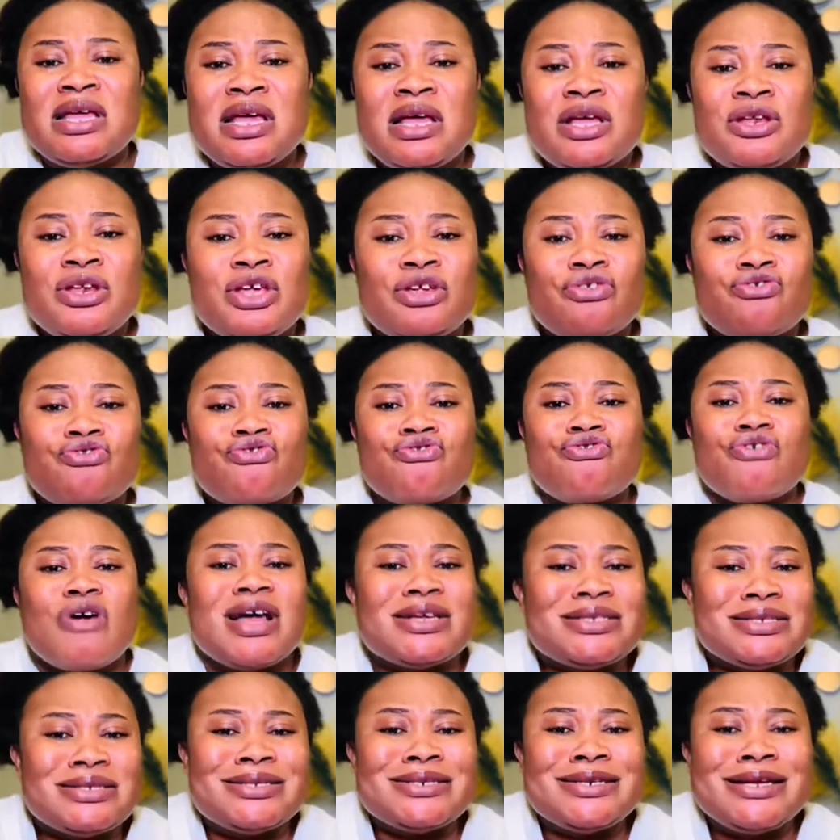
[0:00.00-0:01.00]
Ni
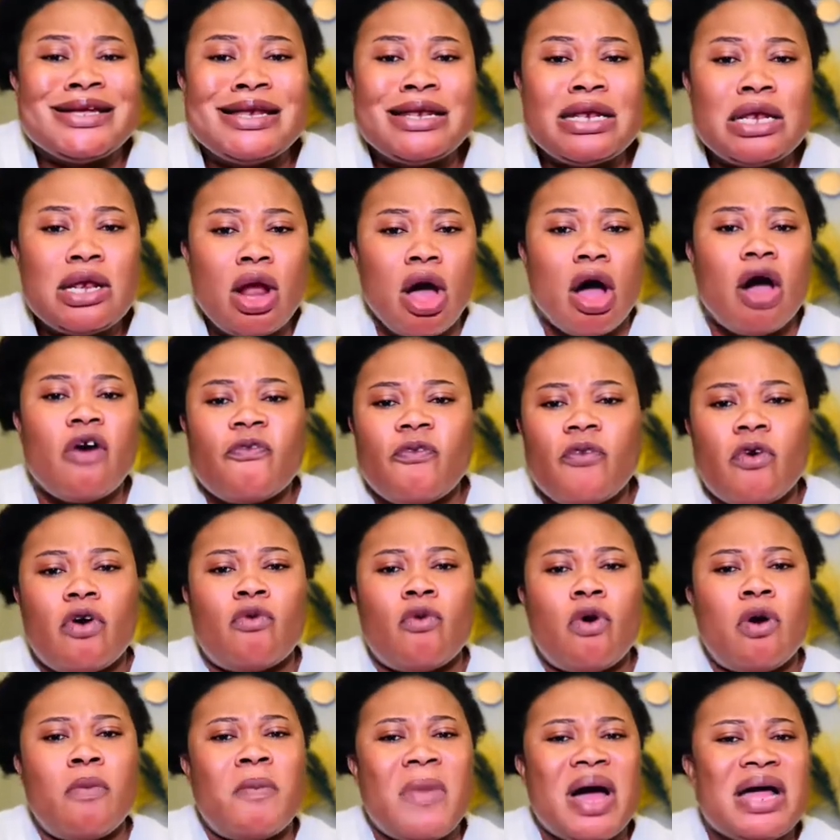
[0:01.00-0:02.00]
trust, ni love, or
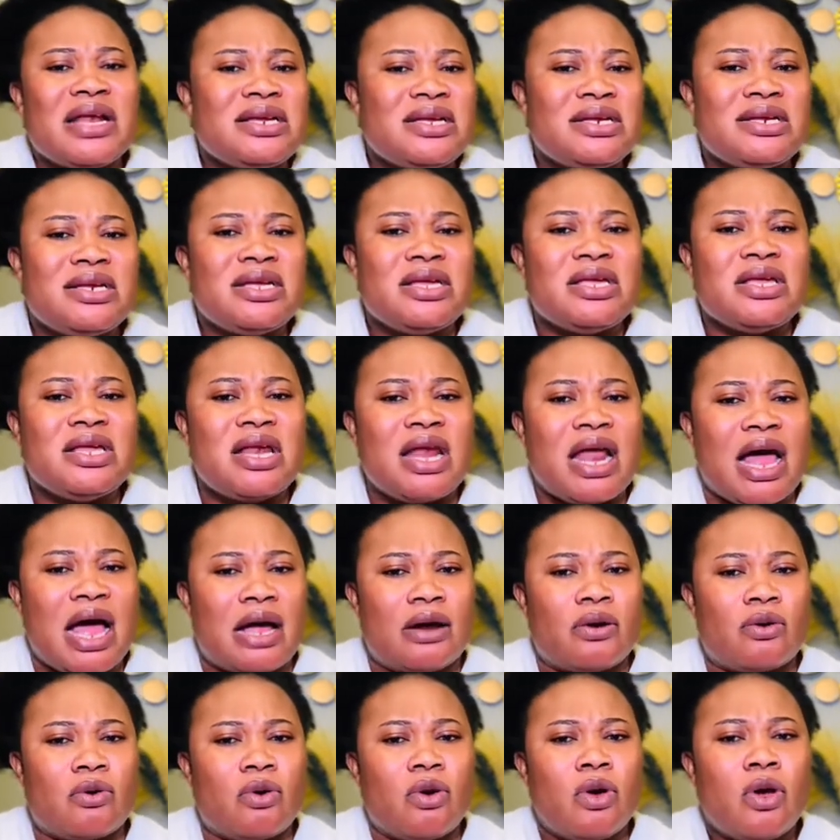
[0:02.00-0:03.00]
woman ni nina
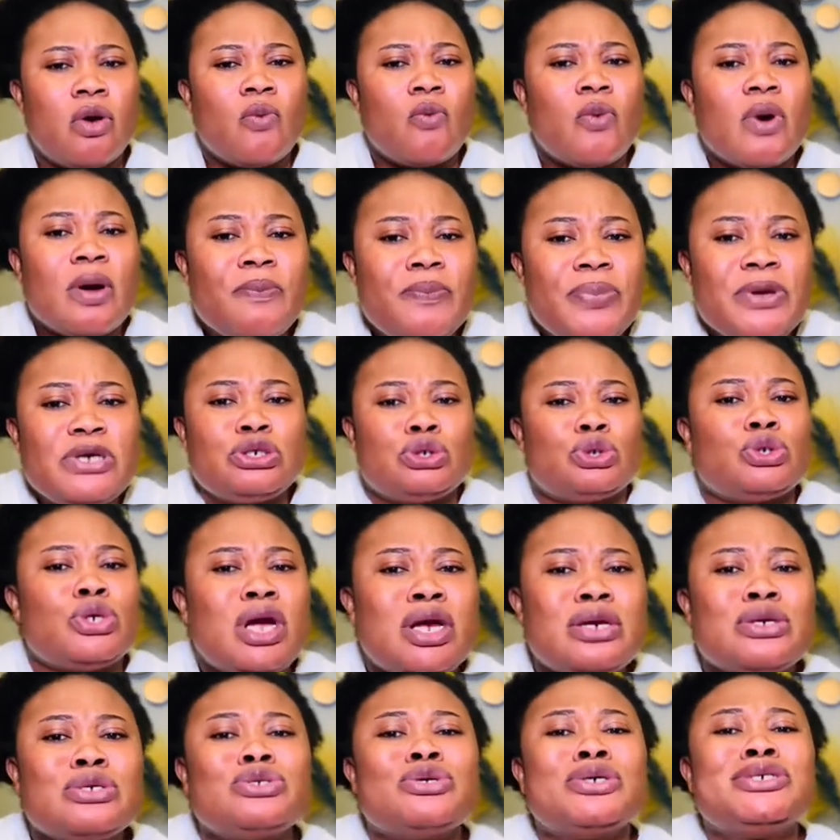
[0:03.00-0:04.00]
no. Were
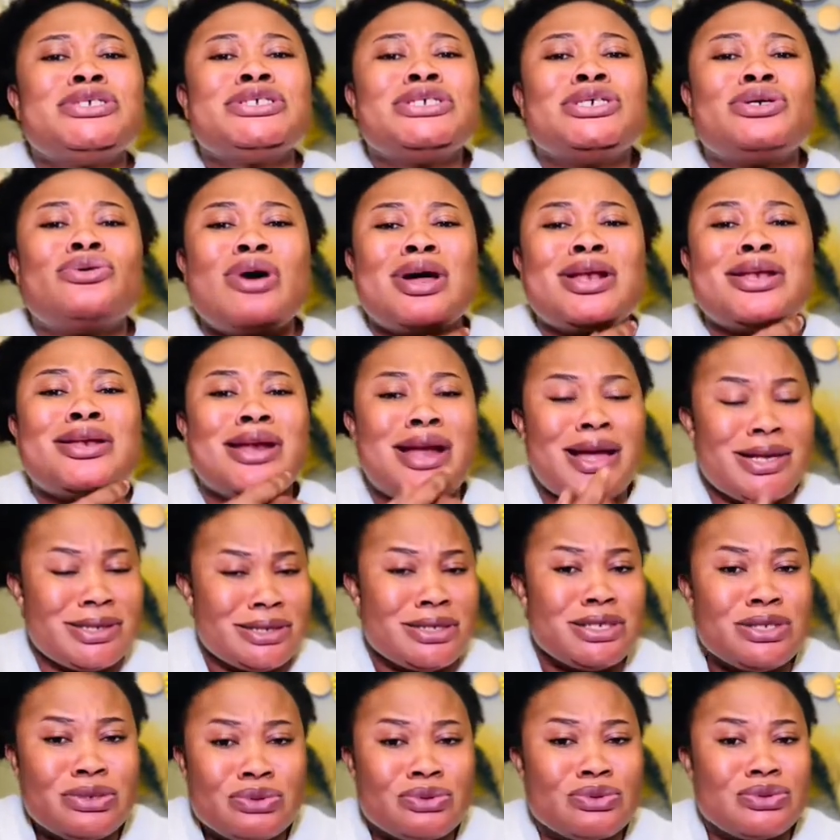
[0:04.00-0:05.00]
betrayed, so she got
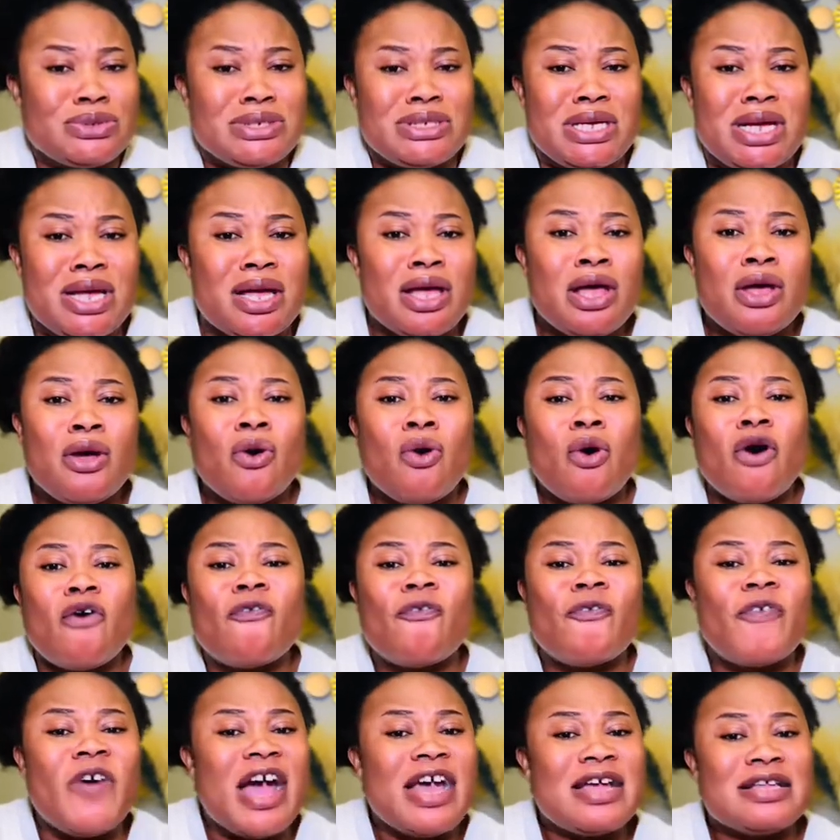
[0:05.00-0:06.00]
nothing to say or
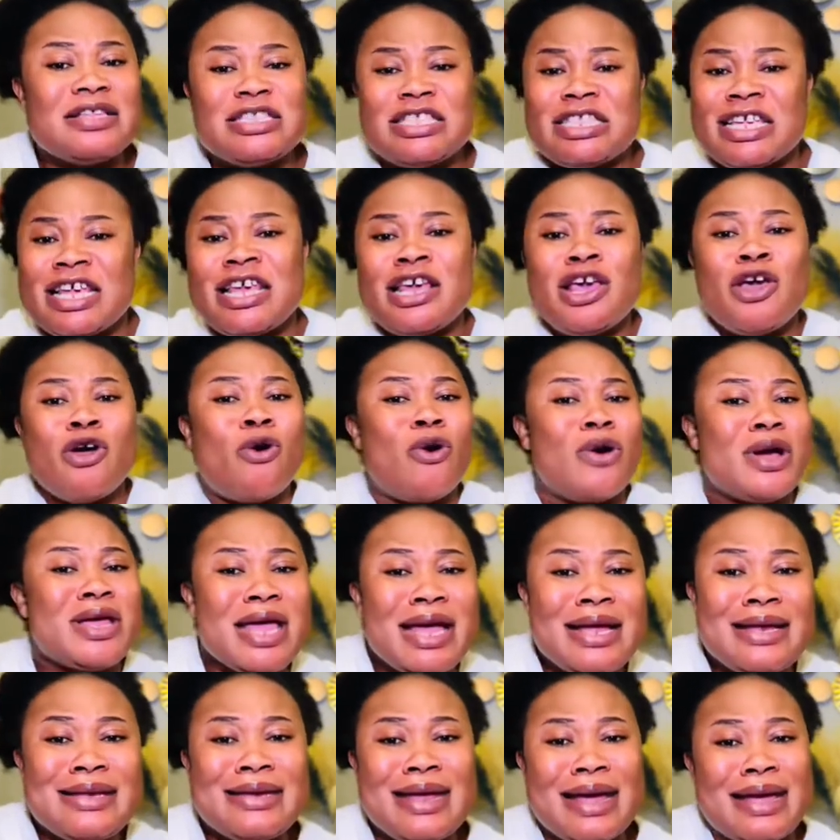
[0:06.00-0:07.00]
fight. Or
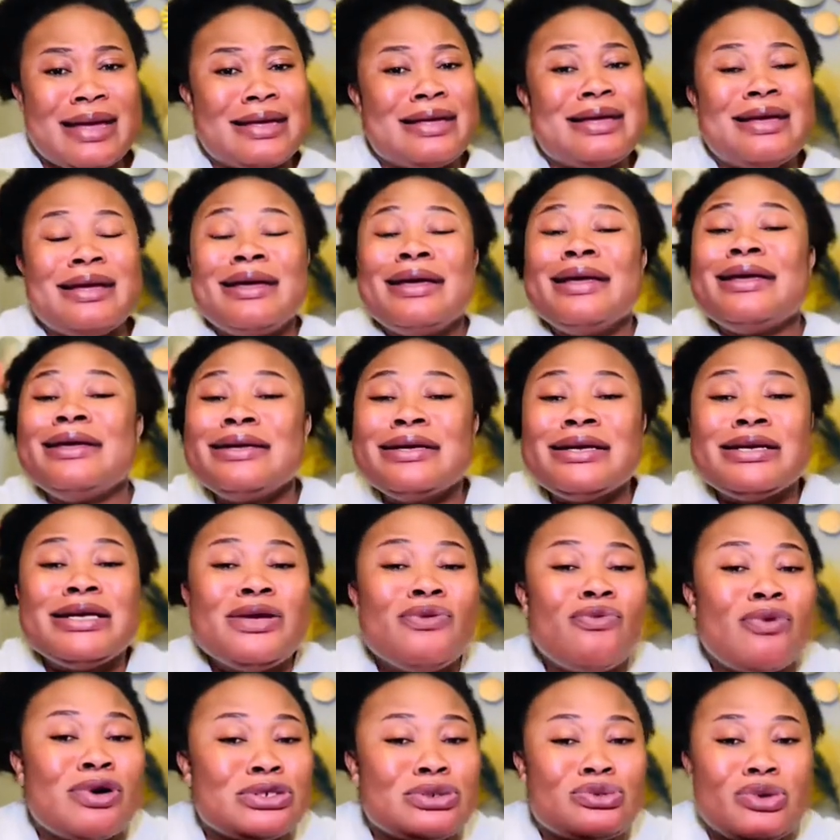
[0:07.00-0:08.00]
yet then he
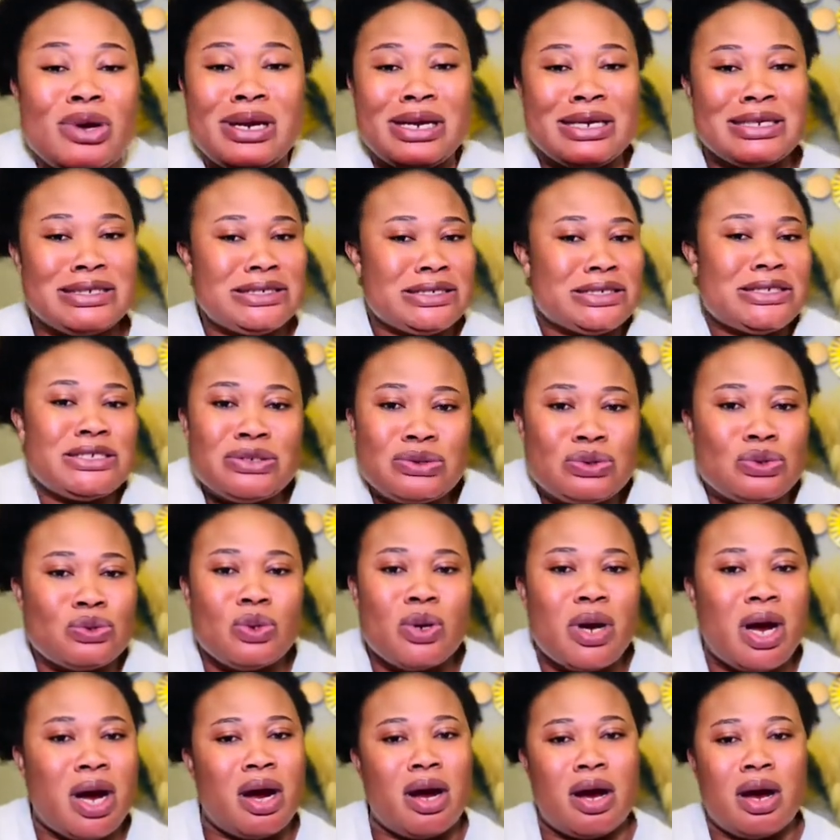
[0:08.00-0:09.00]
was not listening to
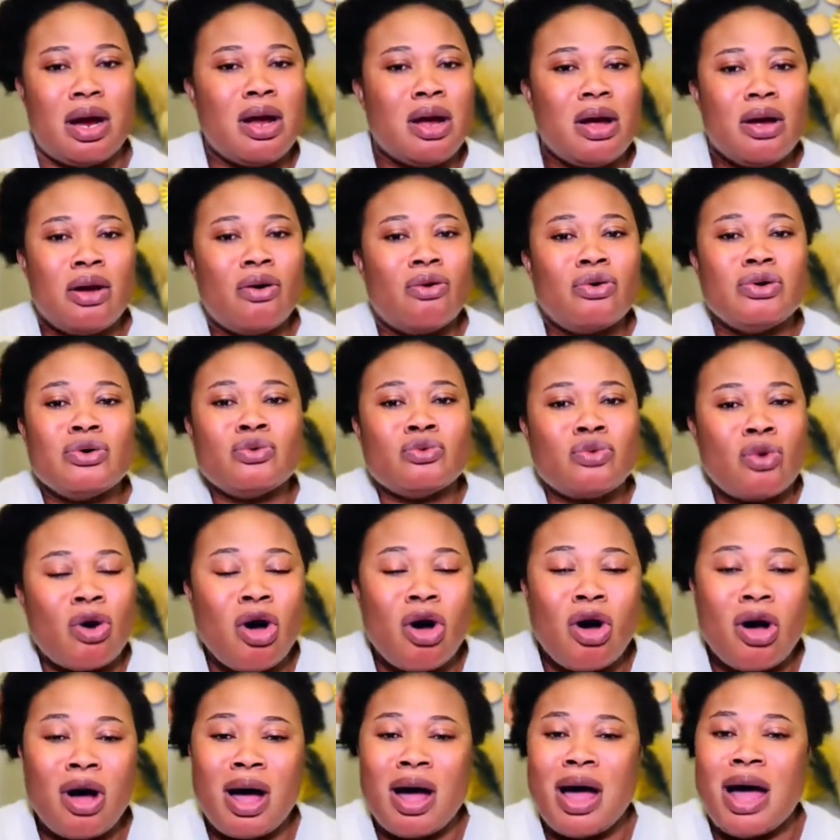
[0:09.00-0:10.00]
her. Or
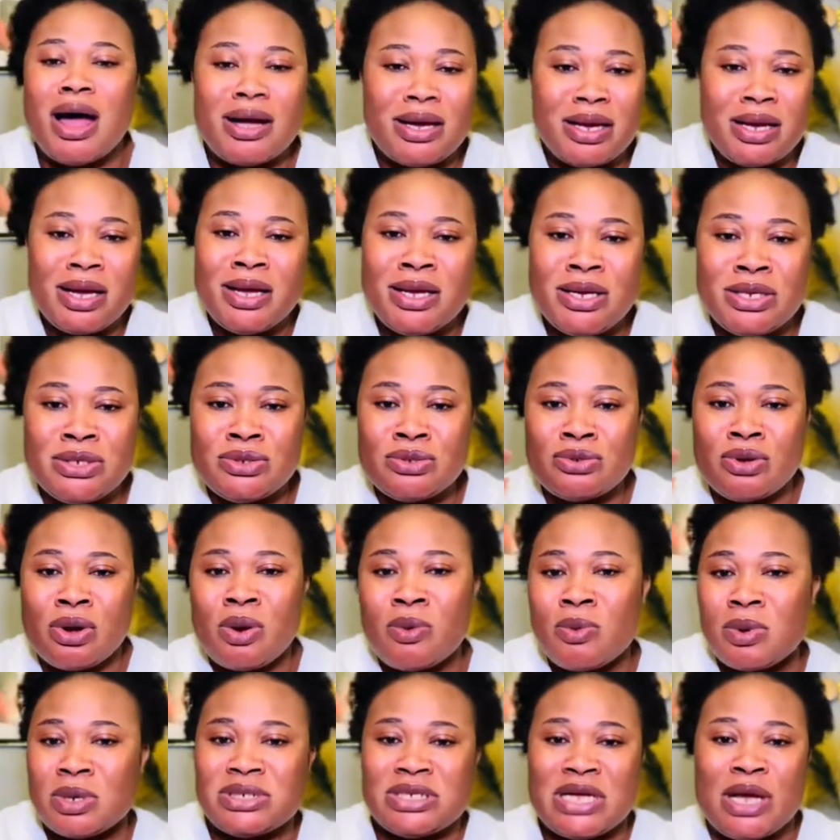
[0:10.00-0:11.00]
all he saw
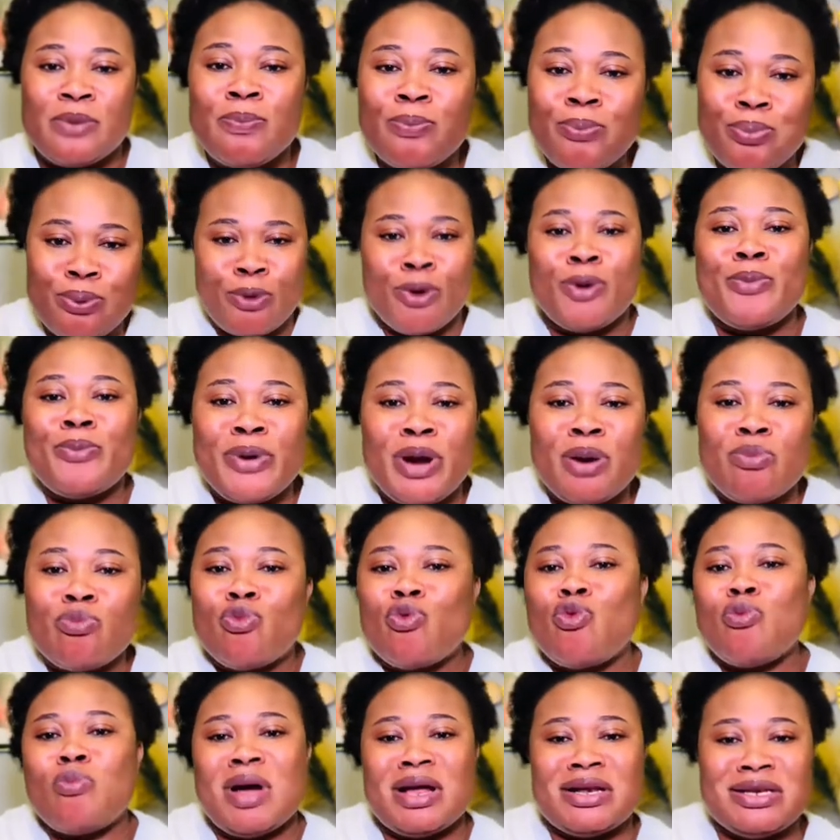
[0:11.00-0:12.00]
was a problem
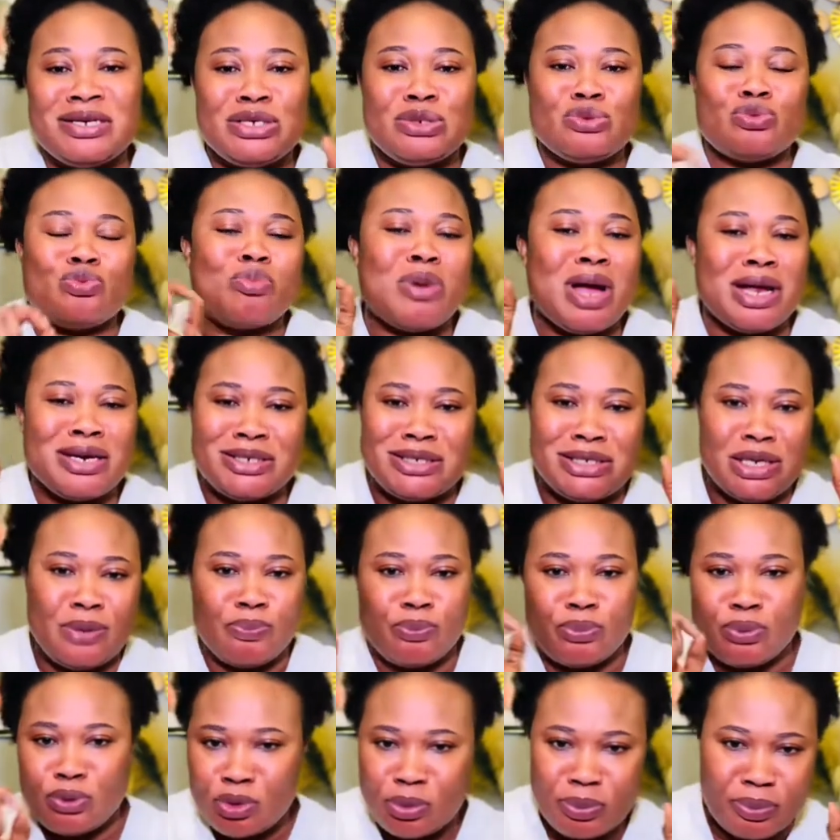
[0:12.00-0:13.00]
woman. This woman is a
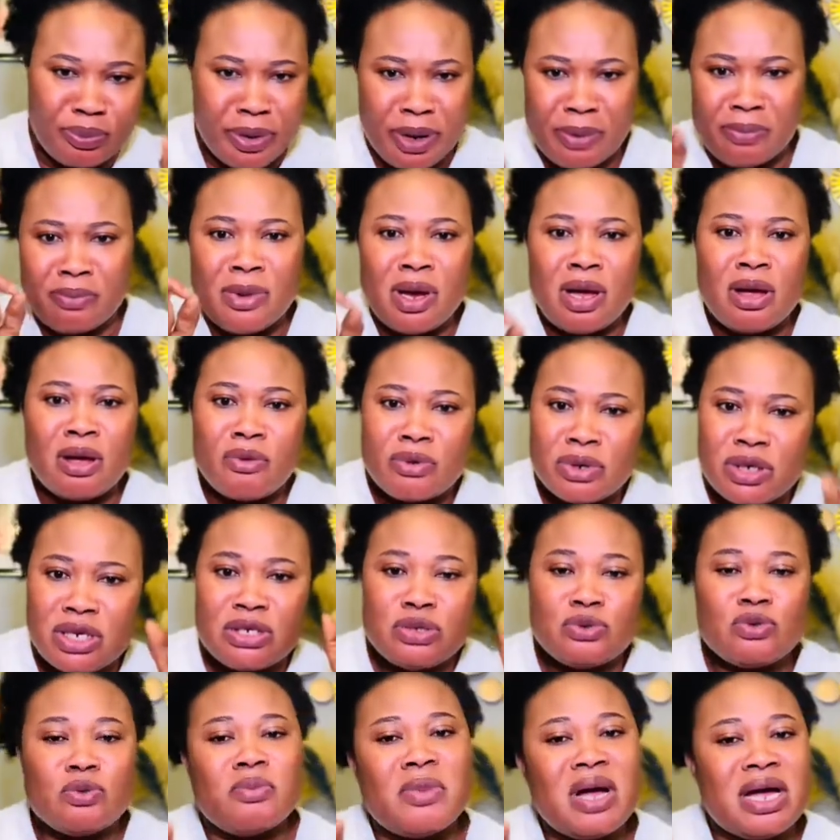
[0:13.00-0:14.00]
problem. This
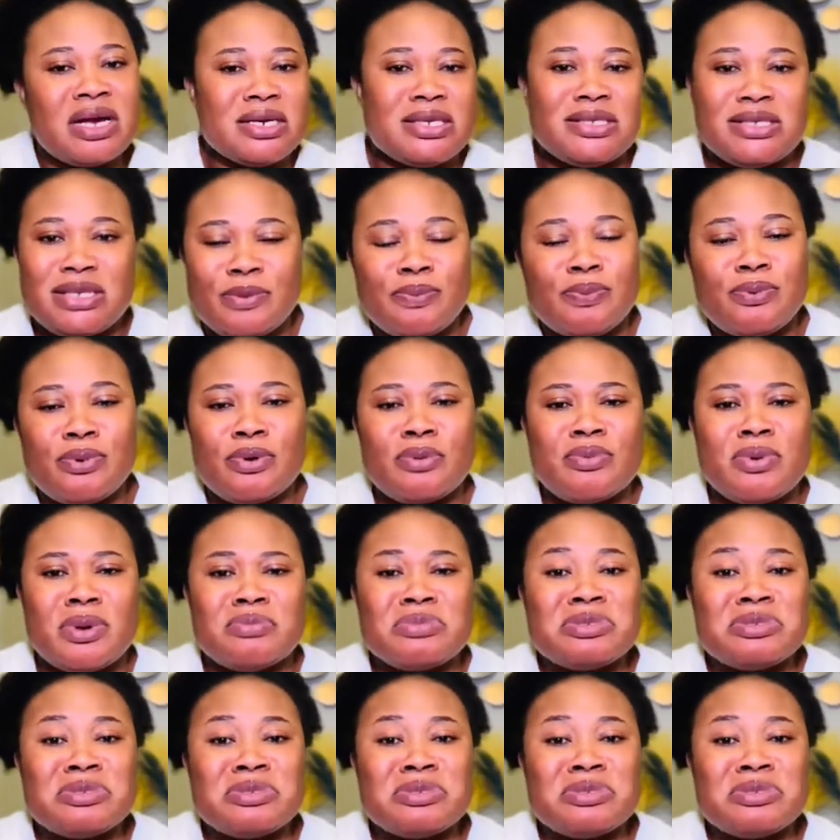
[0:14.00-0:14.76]
woman is a problem.